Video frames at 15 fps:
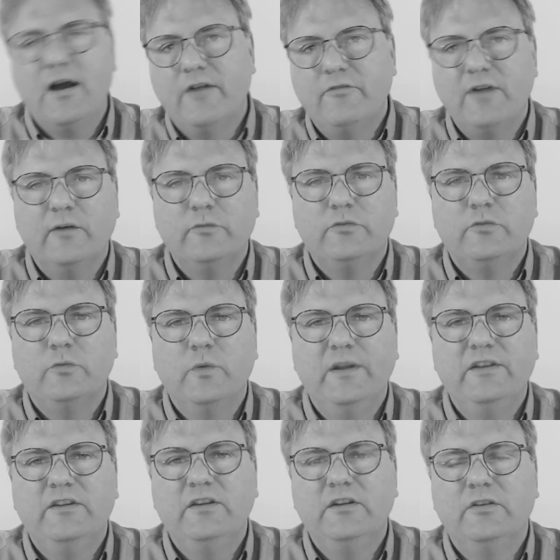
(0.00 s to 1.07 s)
around
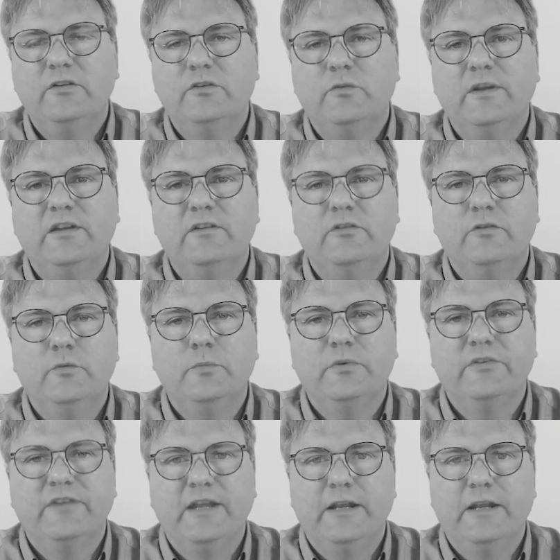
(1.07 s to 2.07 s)
20 to 22%.